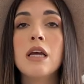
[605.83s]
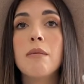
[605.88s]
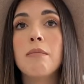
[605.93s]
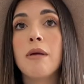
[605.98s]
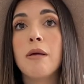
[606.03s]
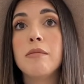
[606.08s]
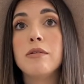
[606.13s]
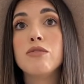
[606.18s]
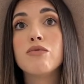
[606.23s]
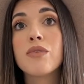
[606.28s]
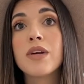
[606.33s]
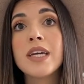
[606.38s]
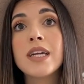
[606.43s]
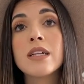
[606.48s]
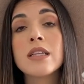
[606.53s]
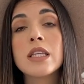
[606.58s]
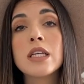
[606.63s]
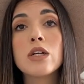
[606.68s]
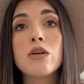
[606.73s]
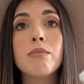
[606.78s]
maybe read a
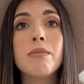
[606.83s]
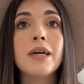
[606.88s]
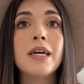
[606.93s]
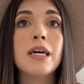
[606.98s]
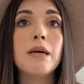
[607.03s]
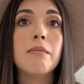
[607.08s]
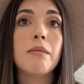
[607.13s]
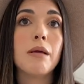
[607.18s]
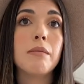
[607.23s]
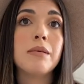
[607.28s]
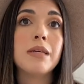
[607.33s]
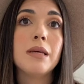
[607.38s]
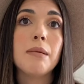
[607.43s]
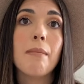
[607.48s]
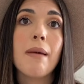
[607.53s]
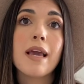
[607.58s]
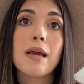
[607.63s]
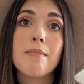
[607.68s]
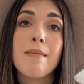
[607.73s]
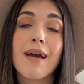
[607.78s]
little bit, maybe
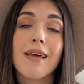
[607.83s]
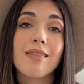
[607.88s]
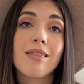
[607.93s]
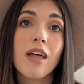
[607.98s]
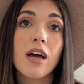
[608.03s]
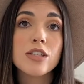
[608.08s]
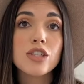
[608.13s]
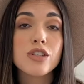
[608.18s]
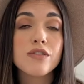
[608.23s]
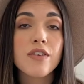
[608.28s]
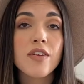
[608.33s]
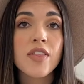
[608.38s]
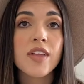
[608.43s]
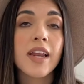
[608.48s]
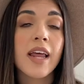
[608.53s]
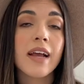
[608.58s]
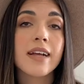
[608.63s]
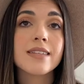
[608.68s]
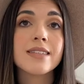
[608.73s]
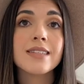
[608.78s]
make my lunch for the
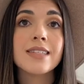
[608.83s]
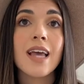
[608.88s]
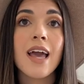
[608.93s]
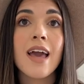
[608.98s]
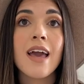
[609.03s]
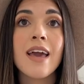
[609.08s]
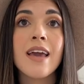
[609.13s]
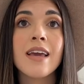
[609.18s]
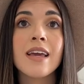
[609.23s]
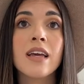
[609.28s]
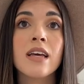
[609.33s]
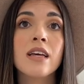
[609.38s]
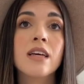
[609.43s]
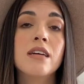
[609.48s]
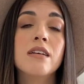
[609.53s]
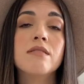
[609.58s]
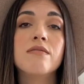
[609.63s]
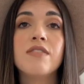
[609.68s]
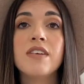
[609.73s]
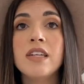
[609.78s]
next day,
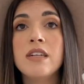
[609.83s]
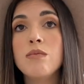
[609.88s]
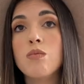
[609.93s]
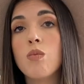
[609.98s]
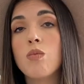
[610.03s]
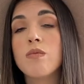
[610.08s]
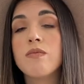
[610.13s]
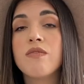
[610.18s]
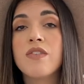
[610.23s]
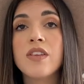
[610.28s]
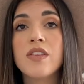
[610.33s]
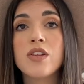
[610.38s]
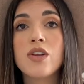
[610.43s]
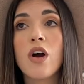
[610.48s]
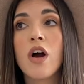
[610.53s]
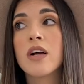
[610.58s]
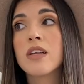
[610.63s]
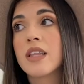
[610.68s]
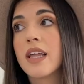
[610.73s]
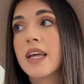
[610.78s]
feed feed the
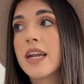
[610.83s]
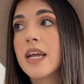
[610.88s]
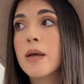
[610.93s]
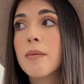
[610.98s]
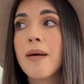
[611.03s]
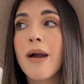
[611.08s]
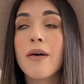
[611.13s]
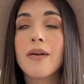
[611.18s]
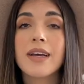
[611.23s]
dog and let him out.